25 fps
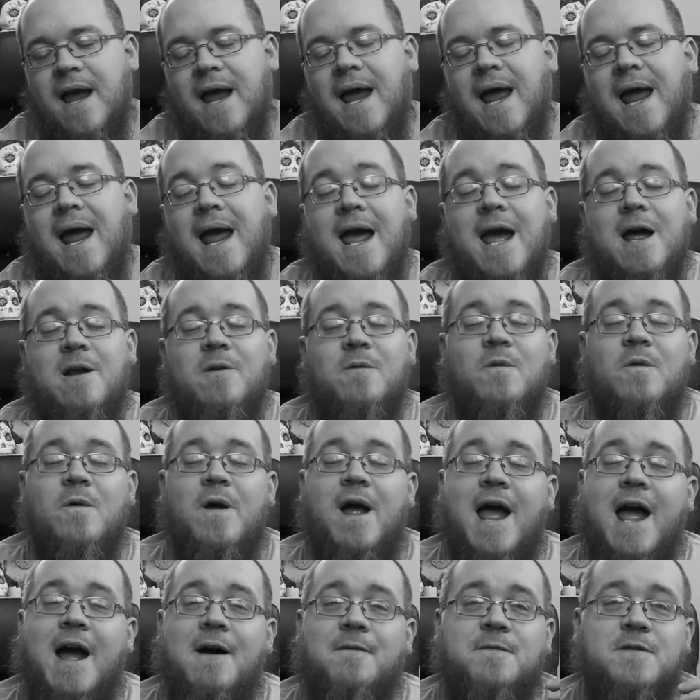and
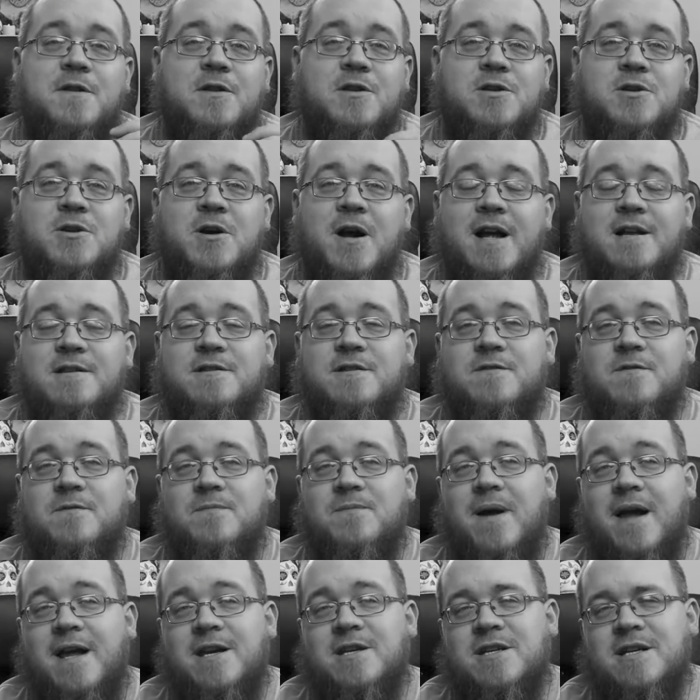after the
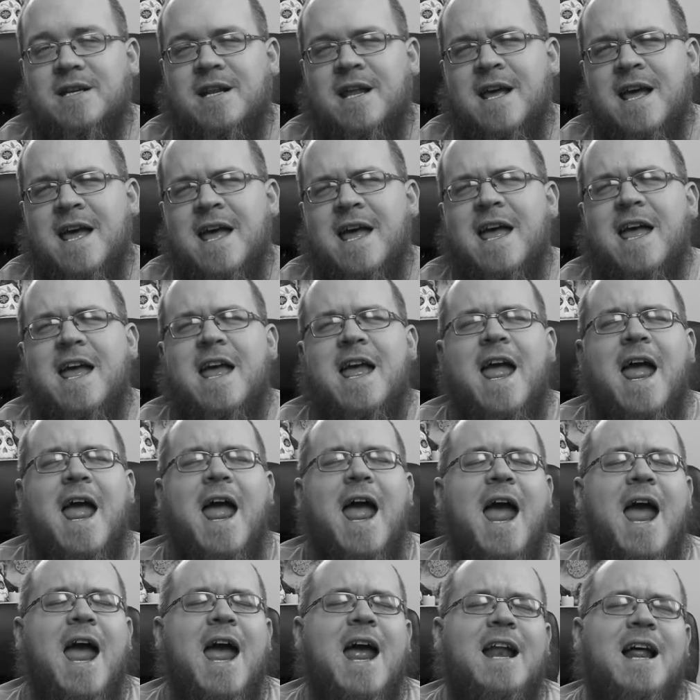transformation.
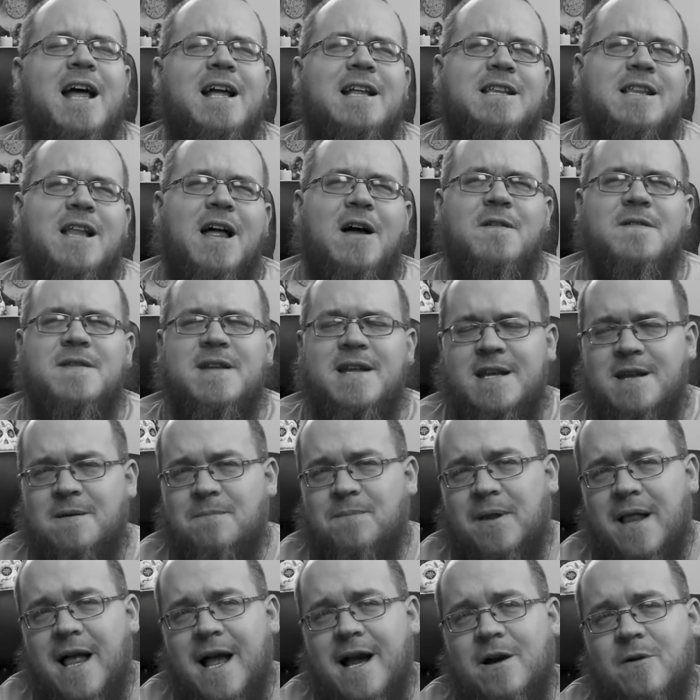And I loved it in
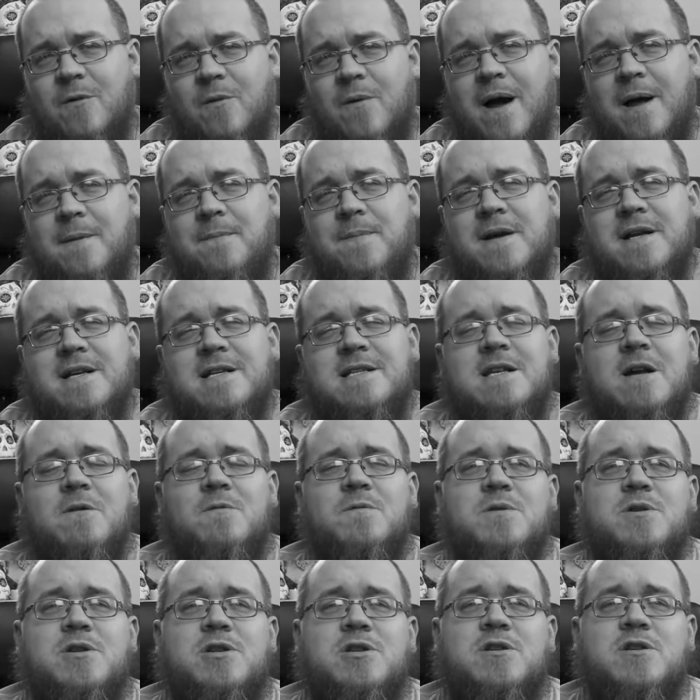black and white because there
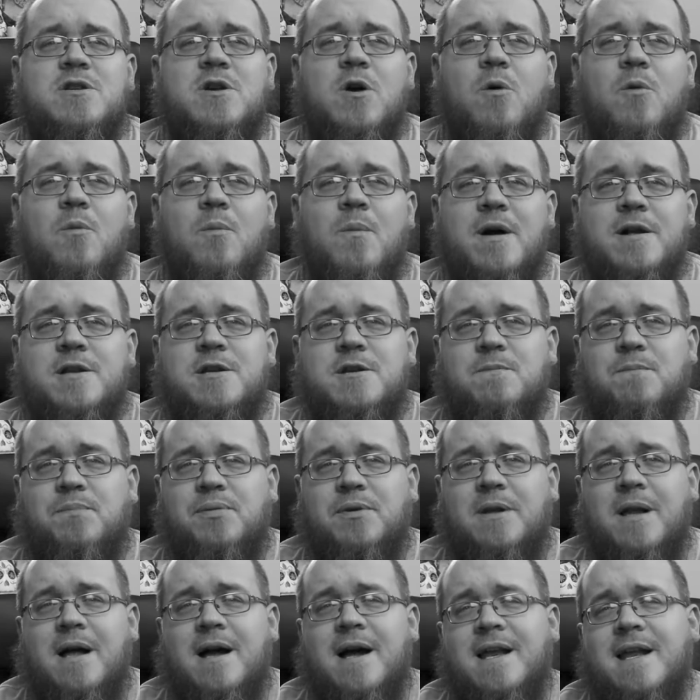was so much
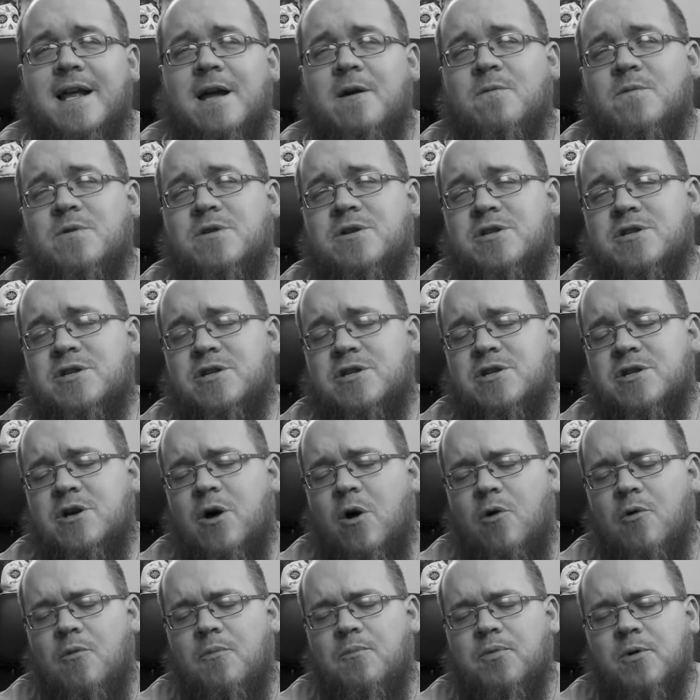blood. It was
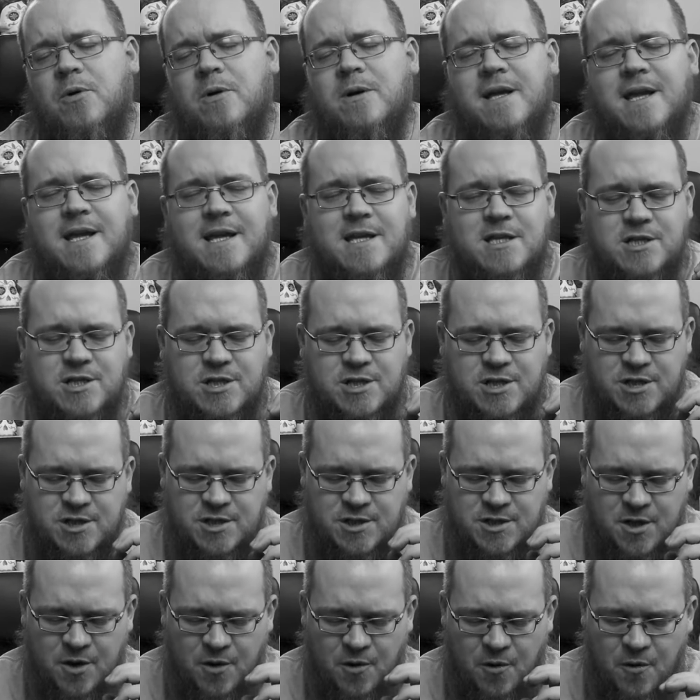so brilliant,
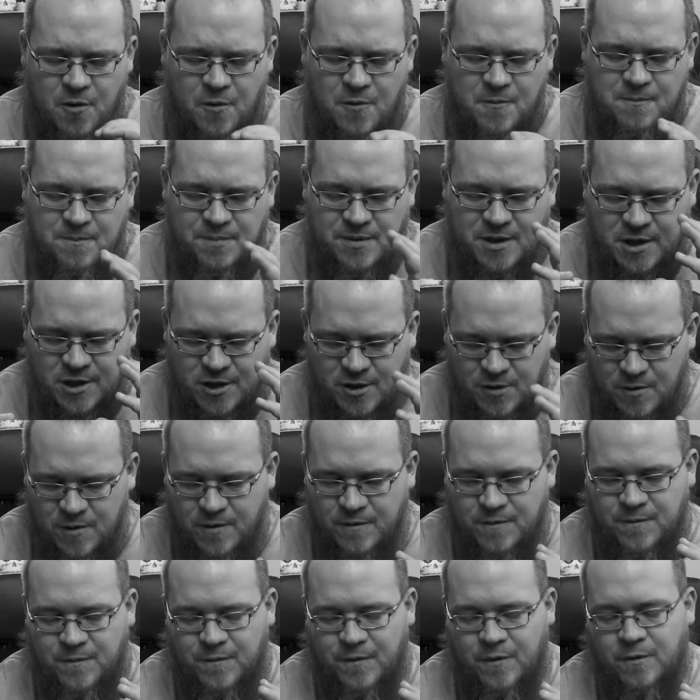so
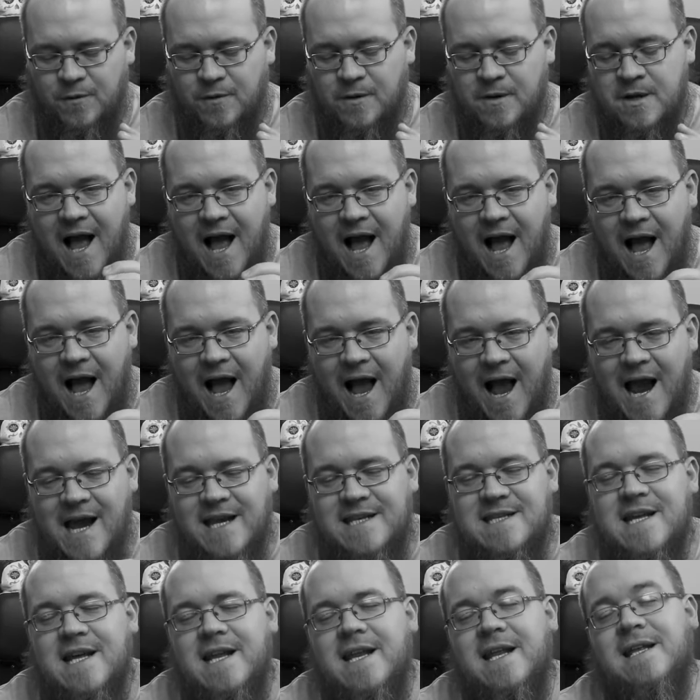beautiful. I
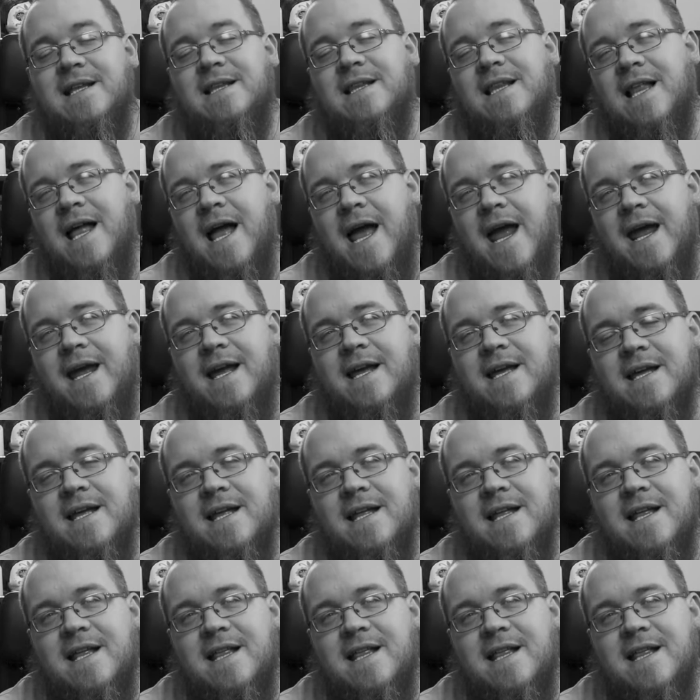didn't like